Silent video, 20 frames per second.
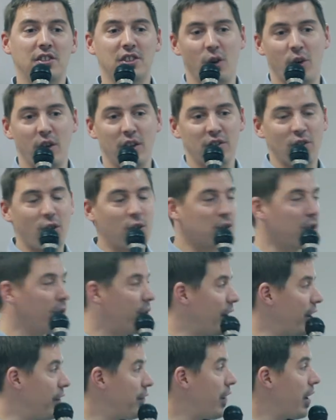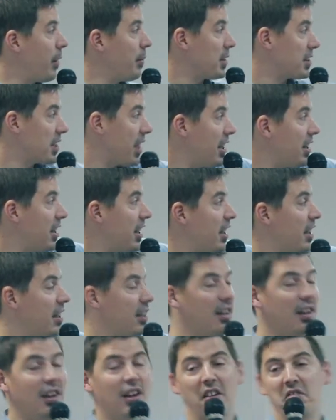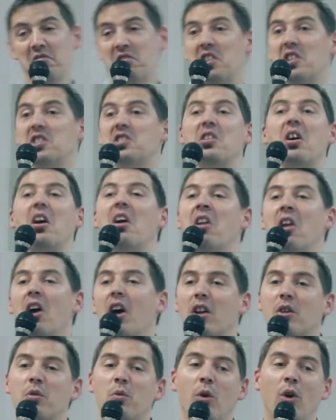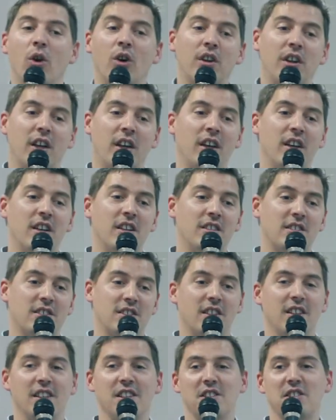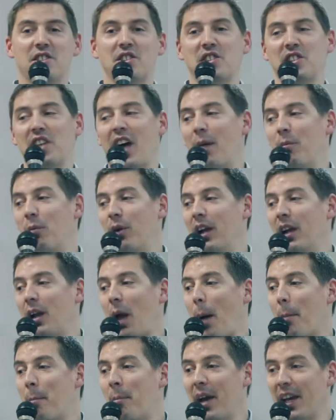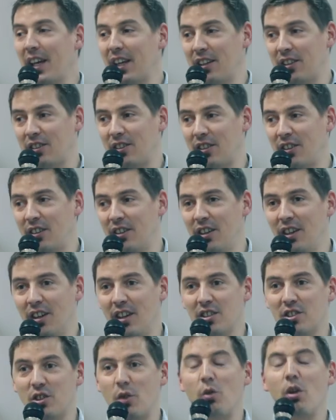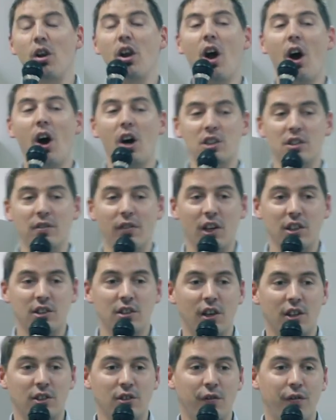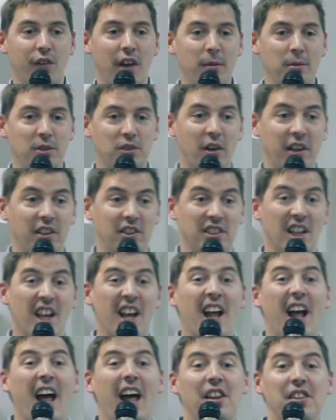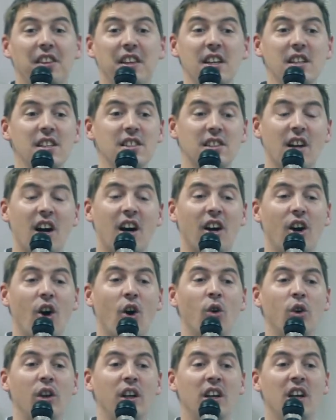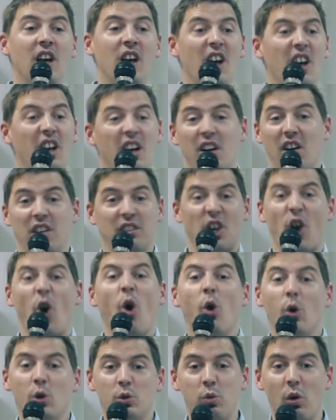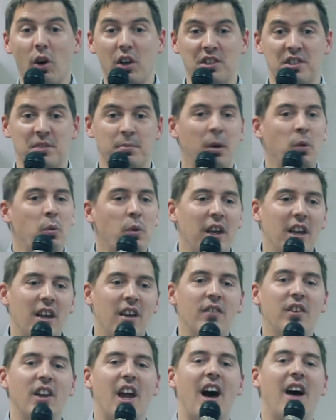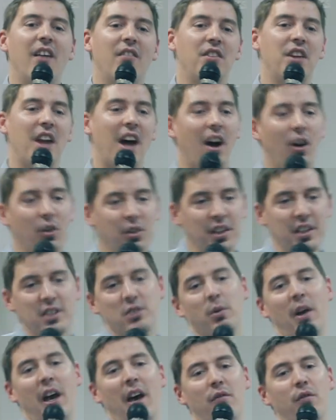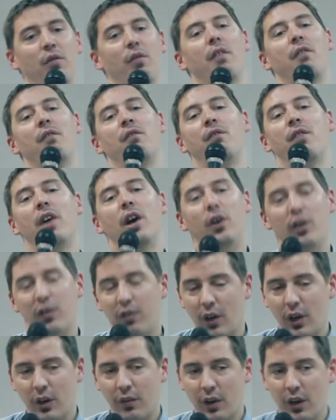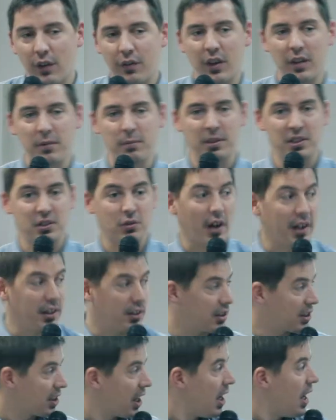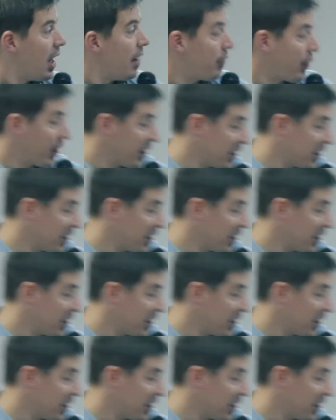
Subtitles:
So he's also very famous. And then just another one is Samuel Beckett. So lots of famous writers. And these are only the old ones, but we even have nowadays, we have very, very, very famous writers. For